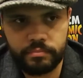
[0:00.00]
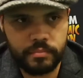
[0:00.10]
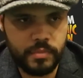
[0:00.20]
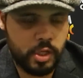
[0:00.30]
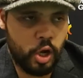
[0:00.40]

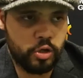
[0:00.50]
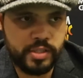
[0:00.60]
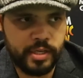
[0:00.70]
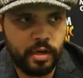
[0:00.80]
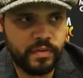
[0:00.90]
the
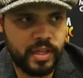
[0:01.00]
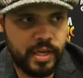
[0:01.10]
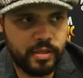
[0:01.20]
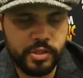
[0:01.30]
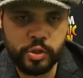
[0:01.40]
content over
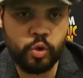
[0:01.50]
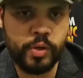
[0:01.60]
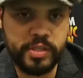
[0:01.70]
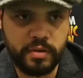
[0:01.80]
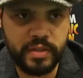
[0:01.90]
there, the
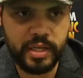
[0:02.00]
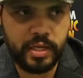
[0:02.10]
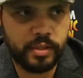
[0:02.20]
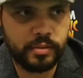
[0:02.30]
stories over there,